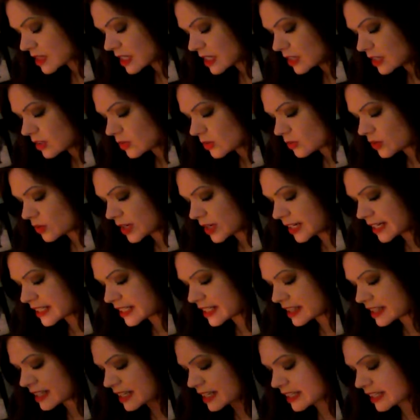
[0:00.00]
right at the
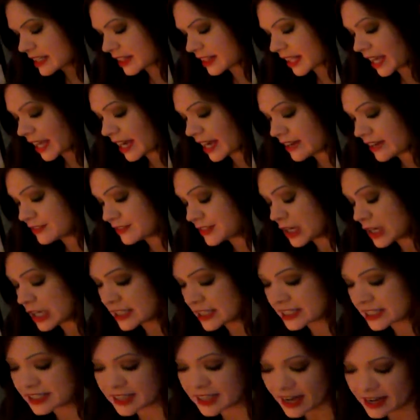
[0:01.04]
thing that they have not
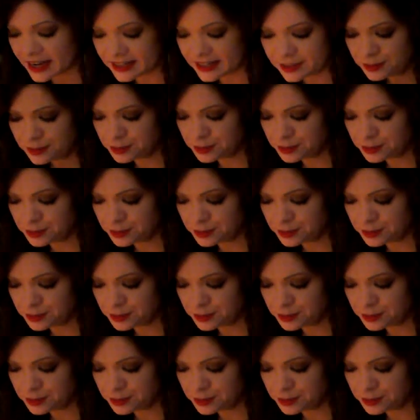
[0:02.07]
said,